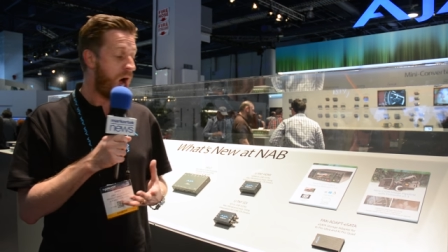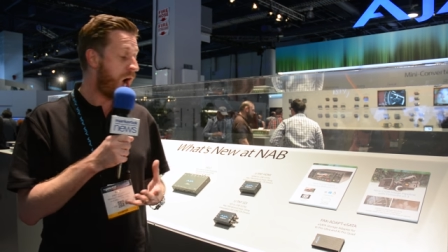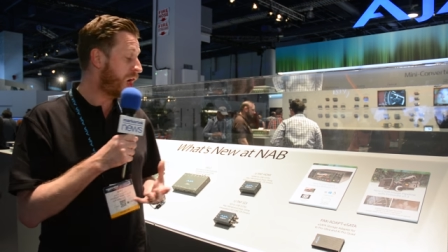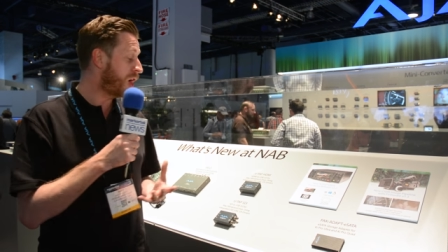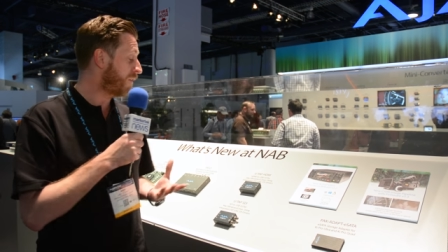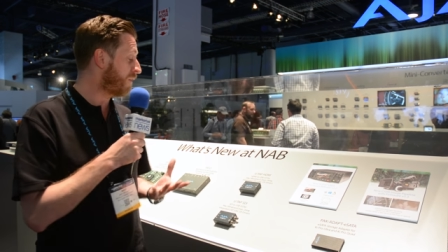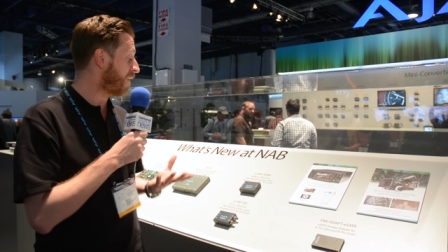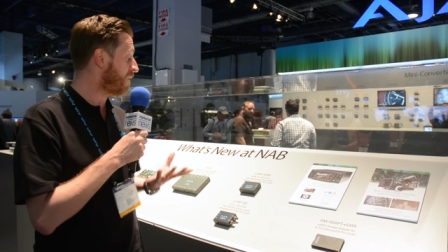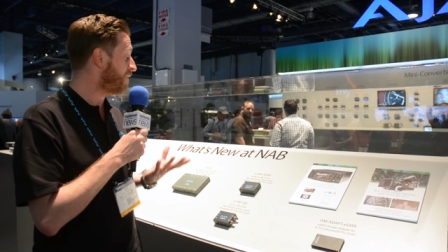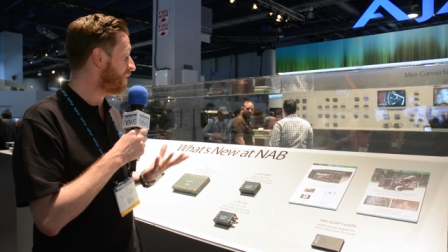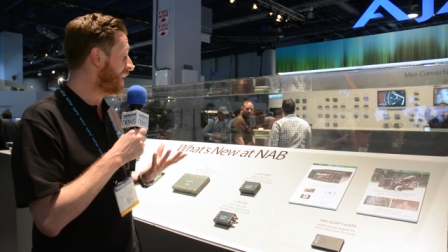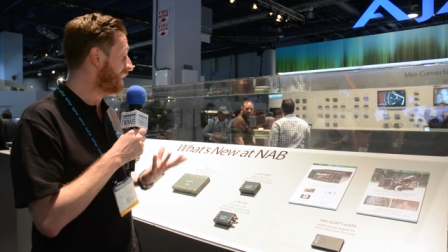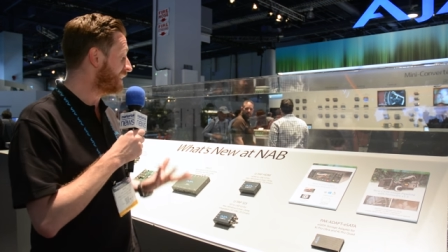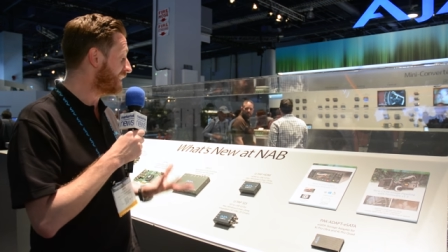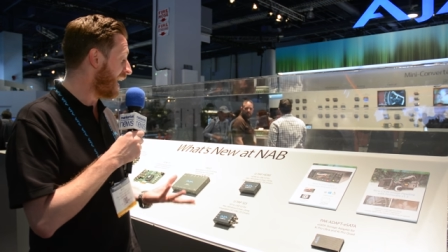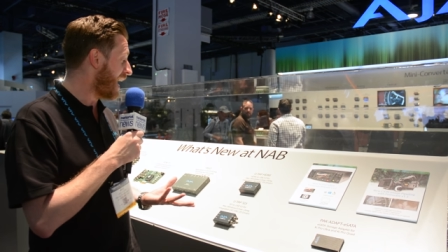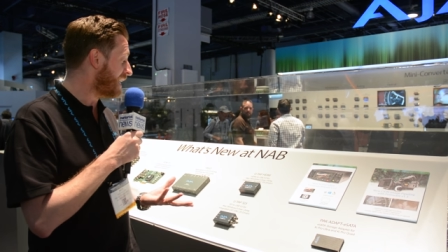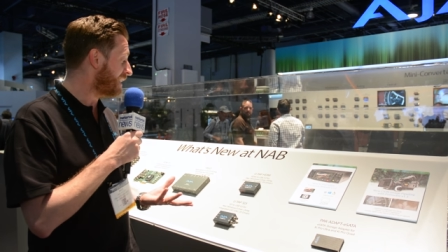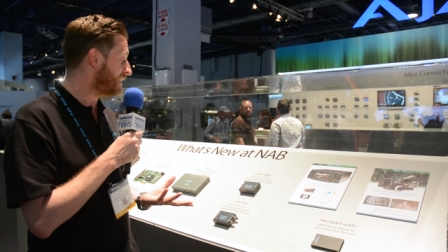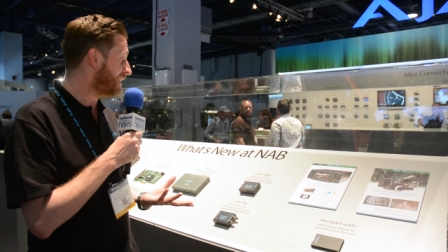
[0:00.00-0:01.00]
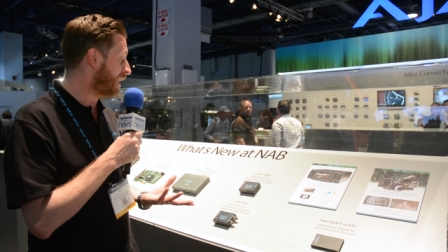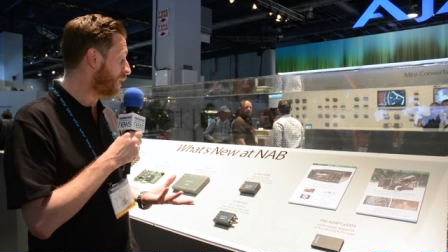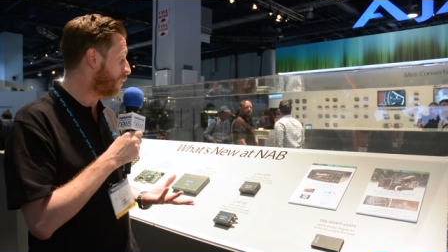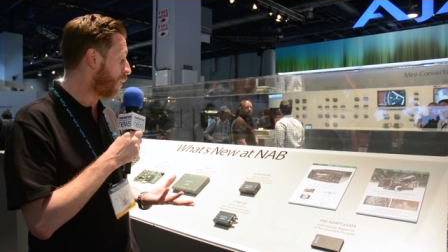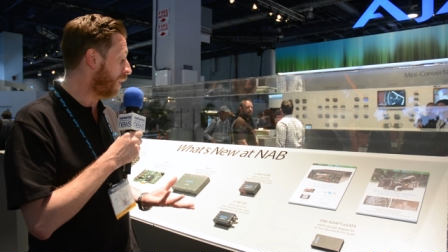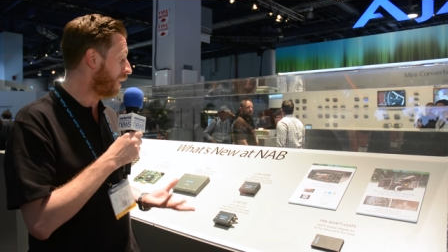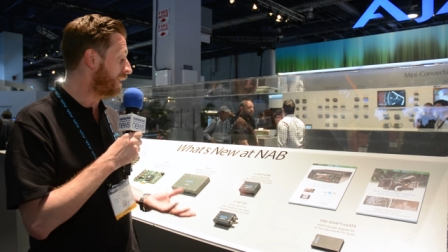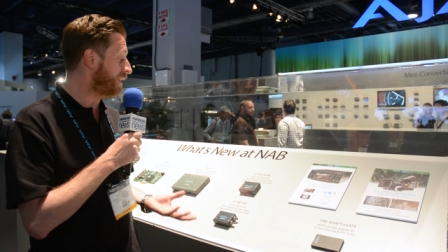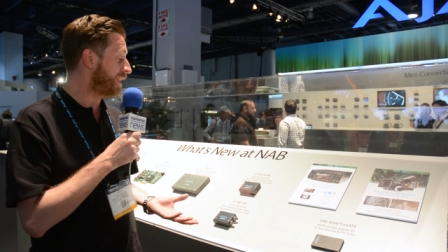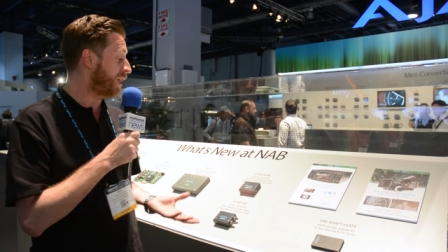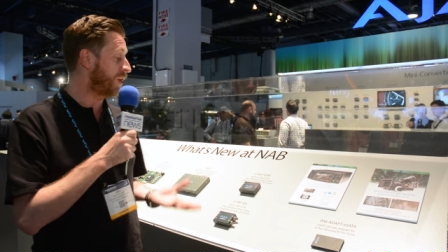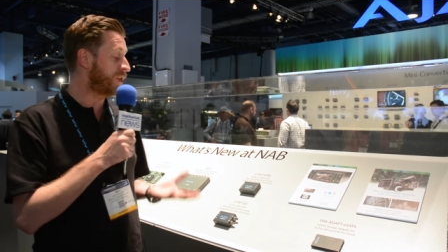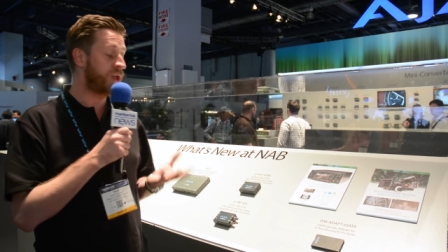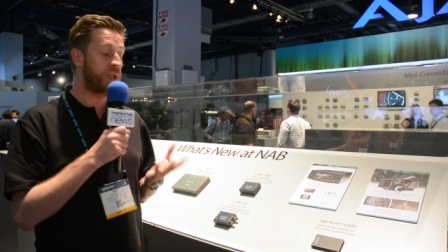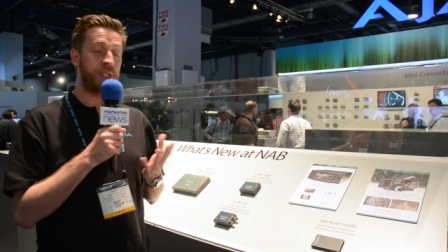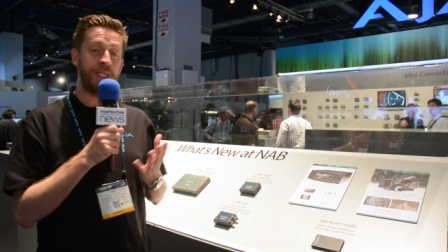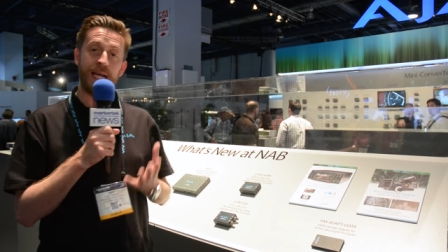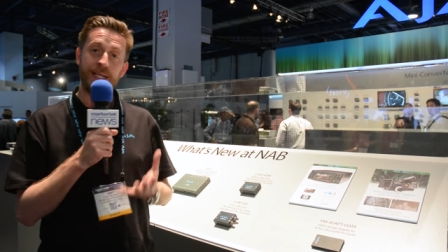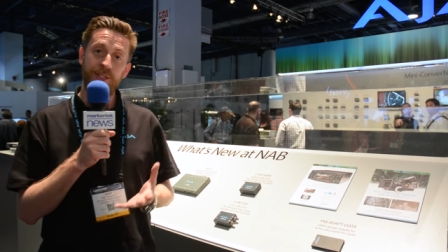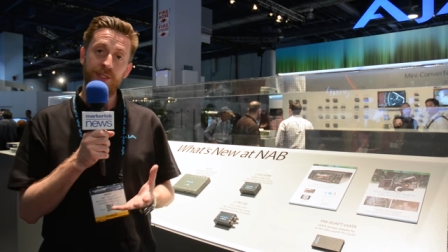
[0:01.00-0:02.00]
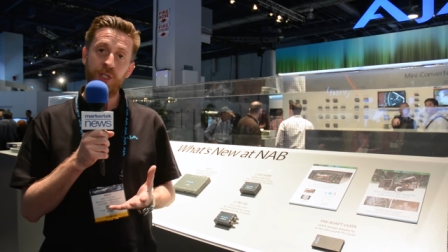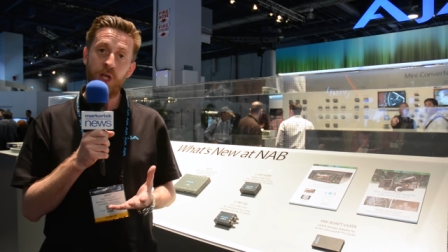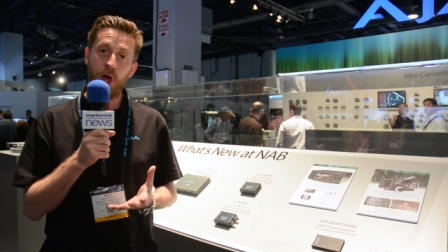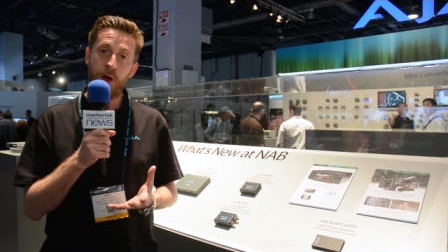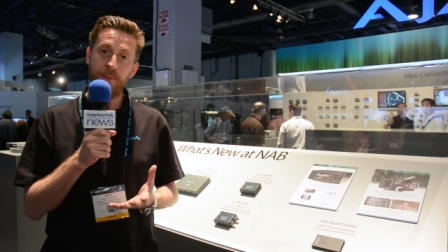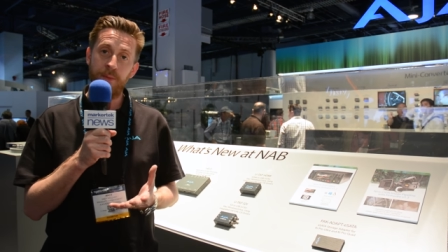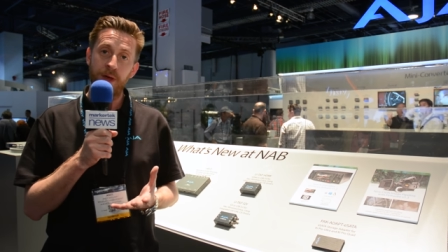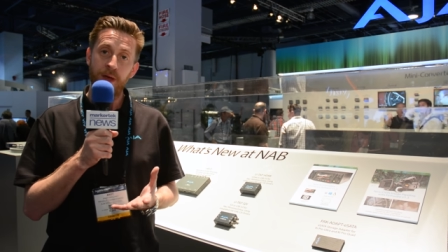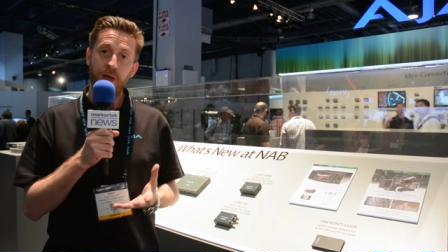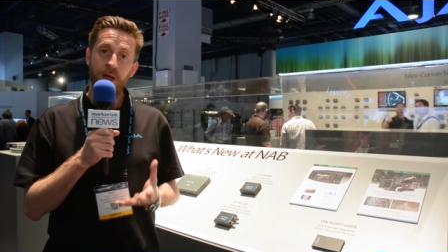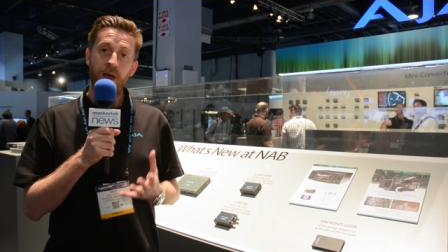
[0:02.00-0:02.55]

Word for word: and offer fantastic quality on your desktop